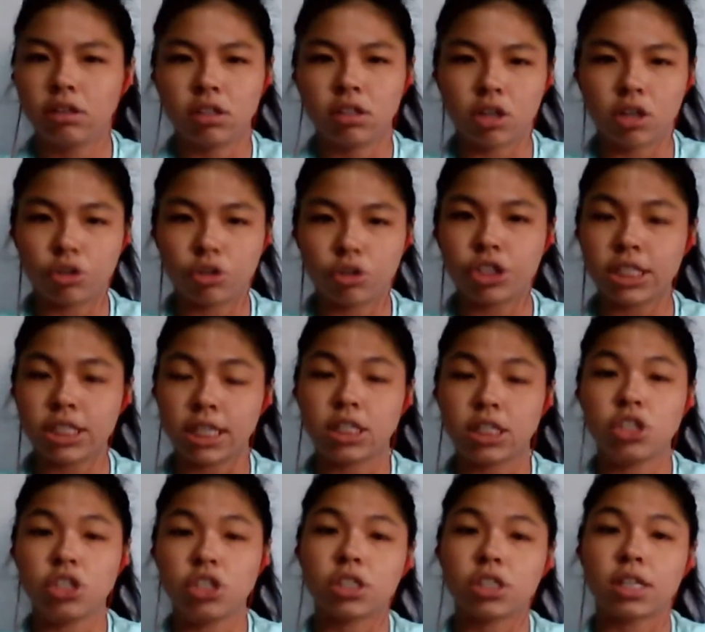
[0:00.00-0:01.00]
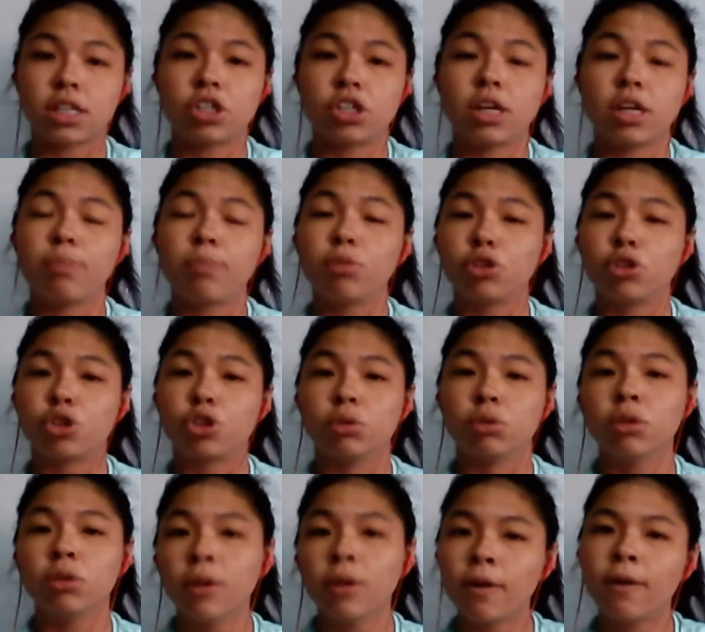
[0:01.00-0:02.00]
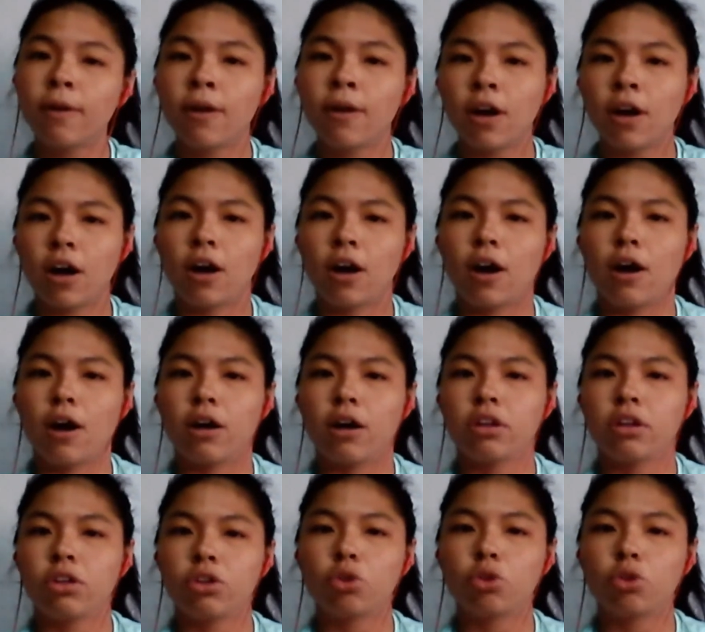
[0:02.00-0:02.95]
the coaches and teachers actually put through to